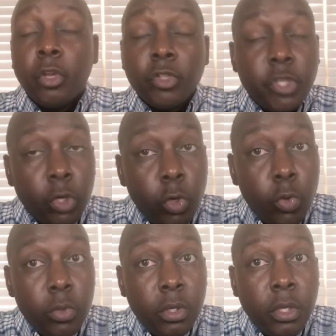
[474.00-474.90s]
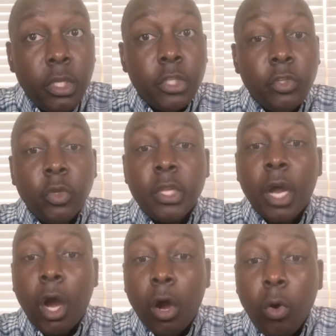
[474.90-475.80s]
Two, you
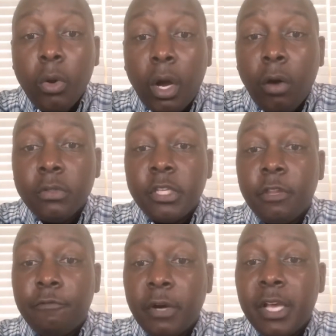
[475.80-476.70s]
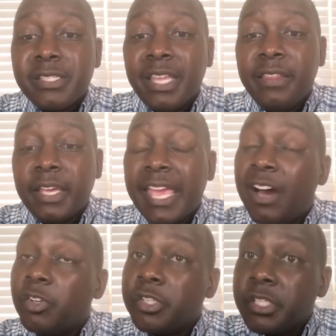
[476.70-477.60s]
could hold on to the funds in the
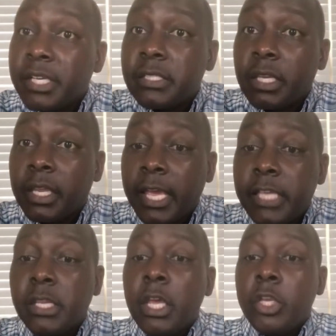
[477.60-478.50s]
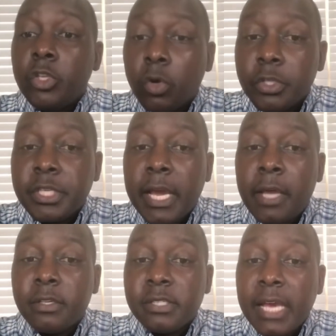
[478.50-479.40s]
account just in case your
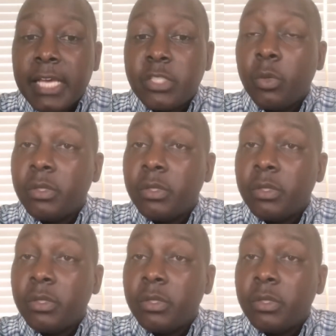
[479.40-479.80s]
child decides to